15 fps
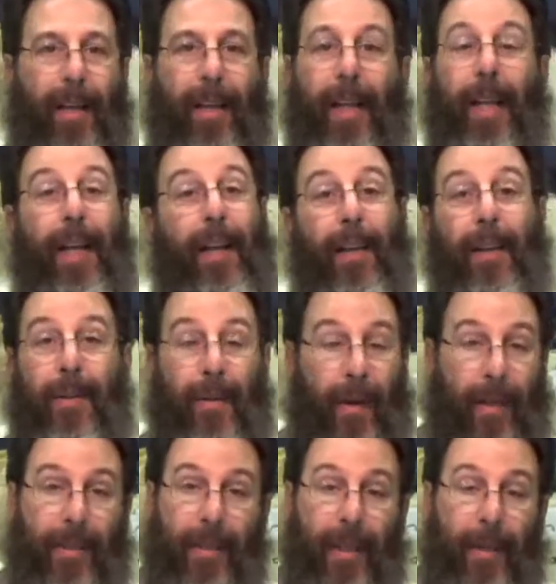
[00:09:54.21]
He ain't on the
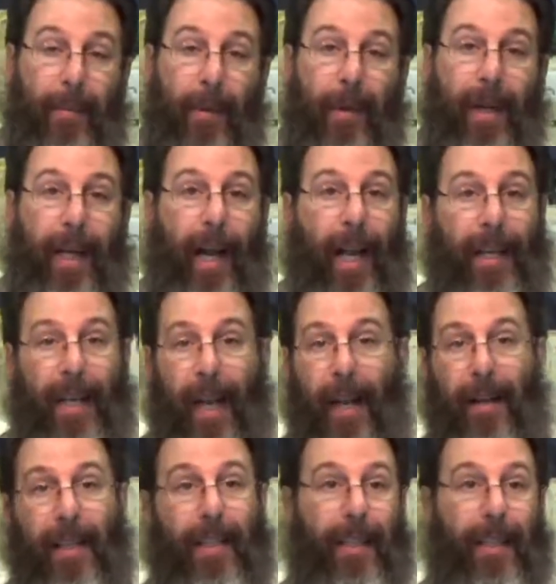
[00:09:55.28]
cross anymore. He got down.